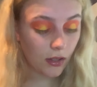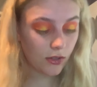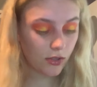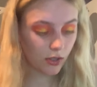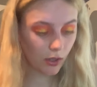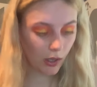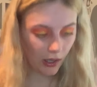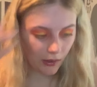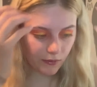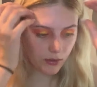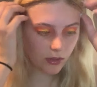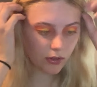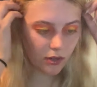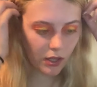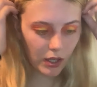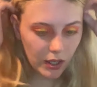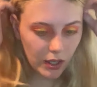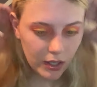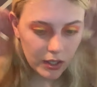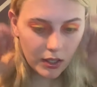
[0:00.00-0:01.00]
So after
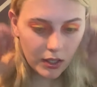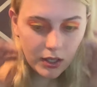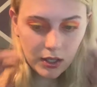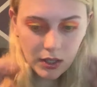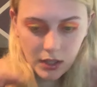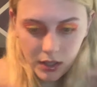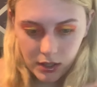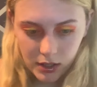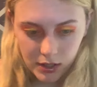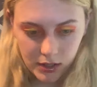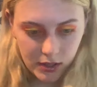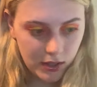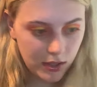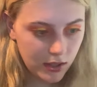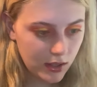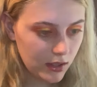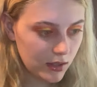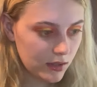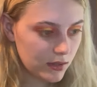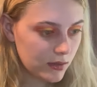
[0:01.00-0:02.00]
that, I
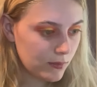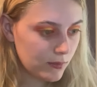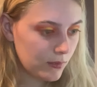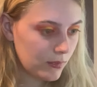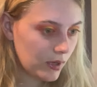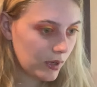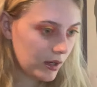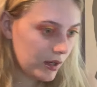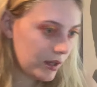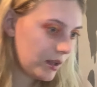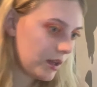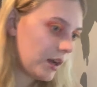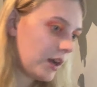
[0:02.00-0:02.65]
get my